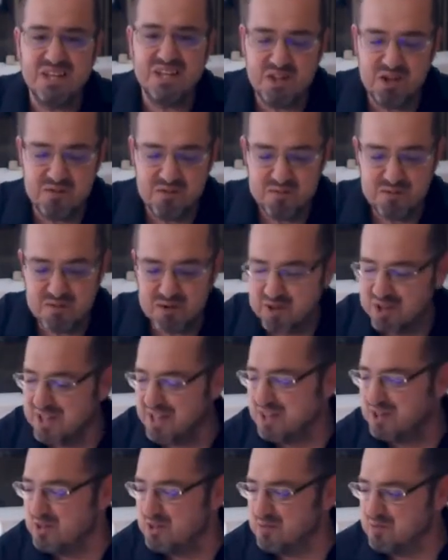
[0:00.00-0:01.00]
Don't
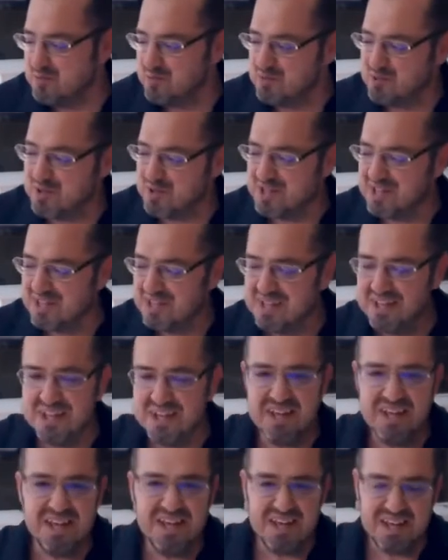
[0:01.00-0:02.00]
forget to put
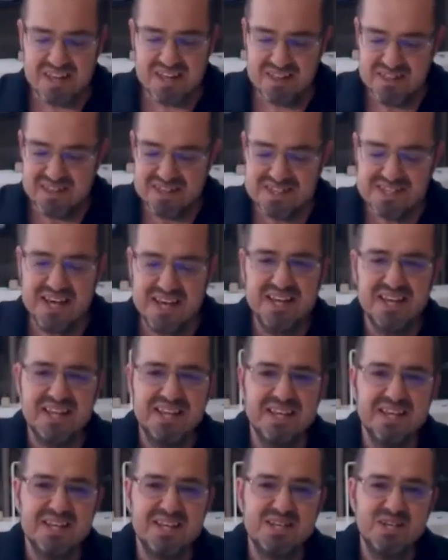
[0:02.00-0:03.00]
the
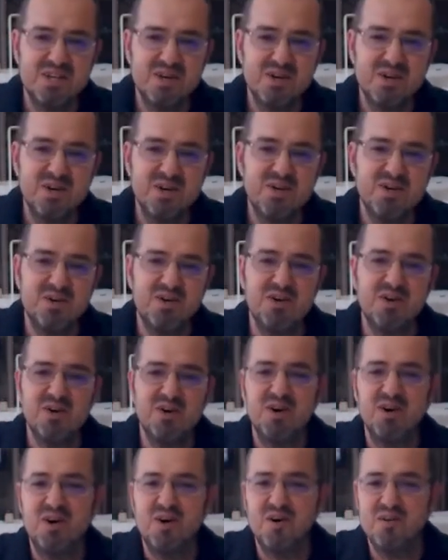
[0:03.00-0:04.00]
Scientix logo
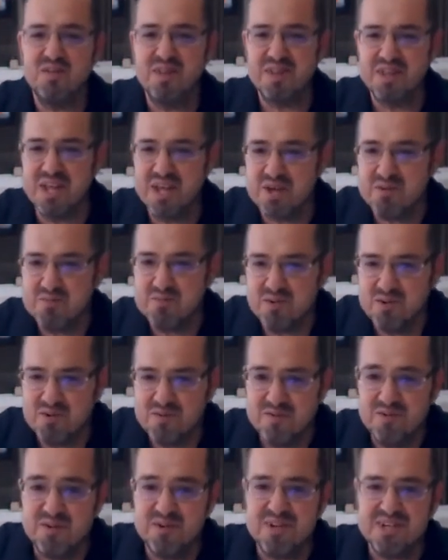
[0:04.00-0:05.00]
on the table
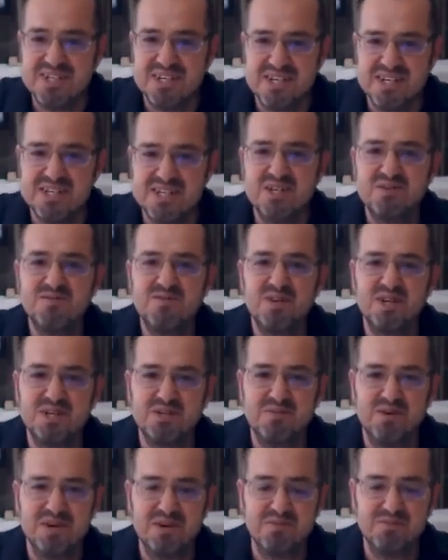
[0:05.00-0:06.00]
for a successful
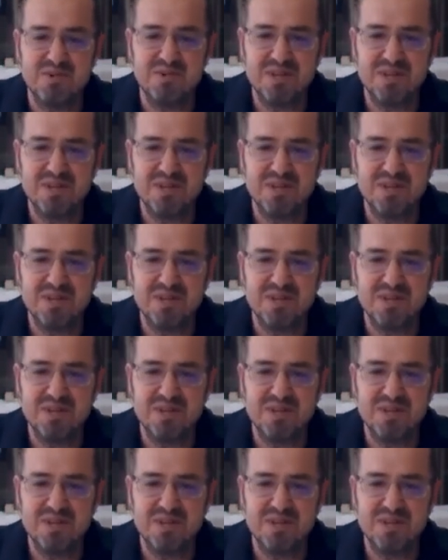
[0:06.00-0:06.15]
experiment.